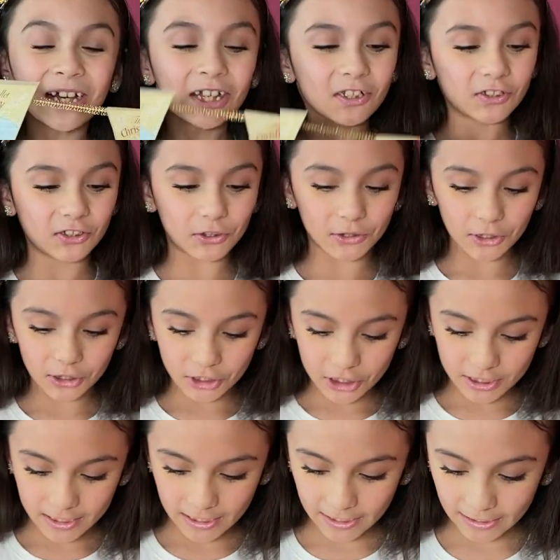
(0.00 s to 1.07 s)
So you're
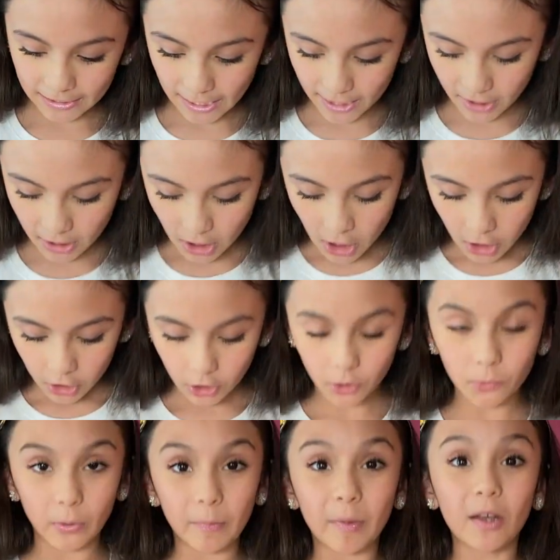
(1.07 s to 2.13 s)
just going to get your
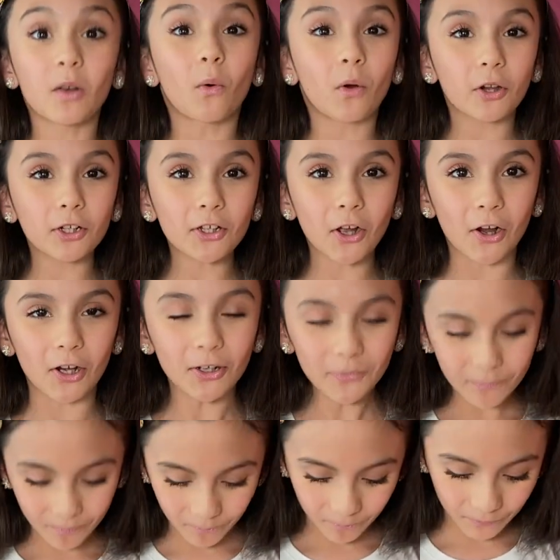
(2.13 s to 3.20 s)
ribbon or yarn,
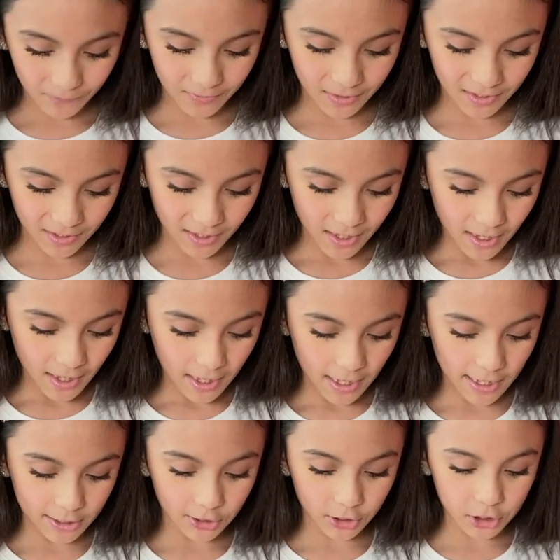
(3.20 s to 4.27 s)

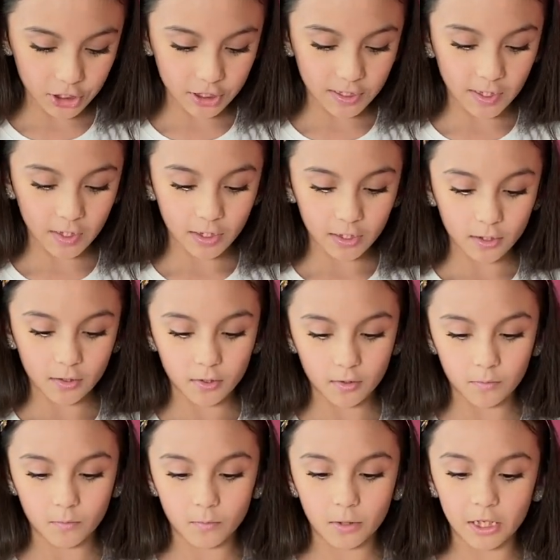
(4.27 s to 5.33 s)
and you're just going to
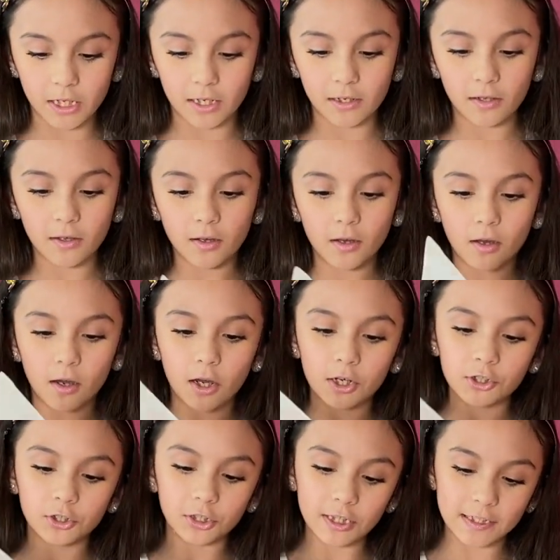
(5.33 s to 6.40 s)
put it
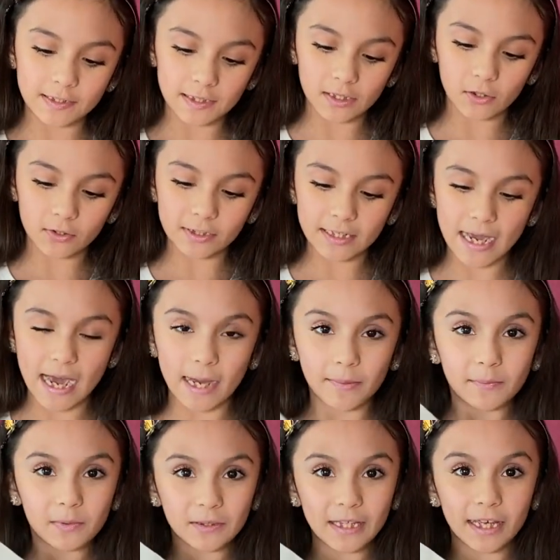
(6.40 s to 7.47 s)
under this little tab
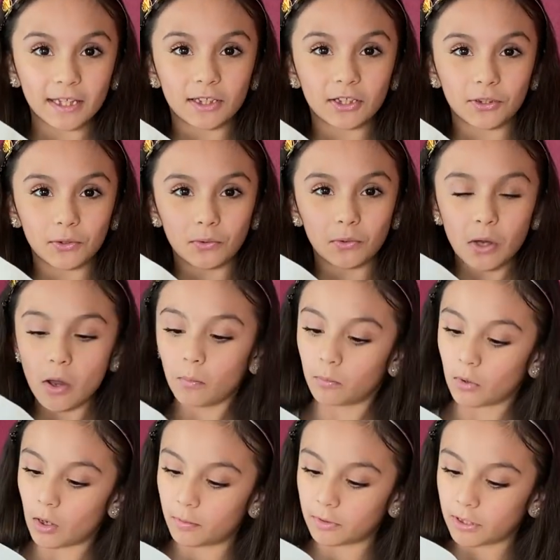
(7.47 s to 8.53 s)
that you
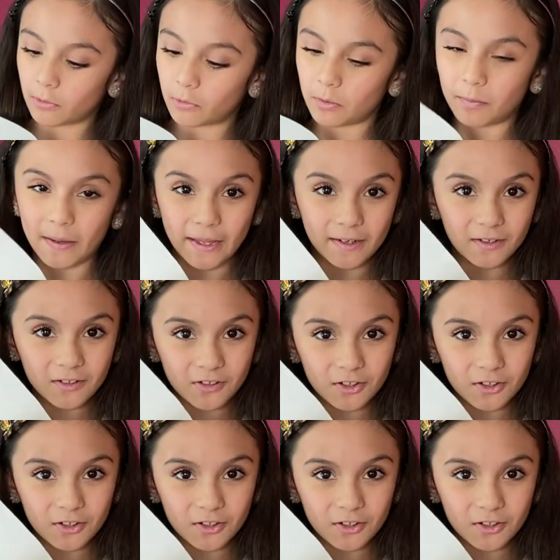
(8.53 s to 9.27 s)
probably would bend.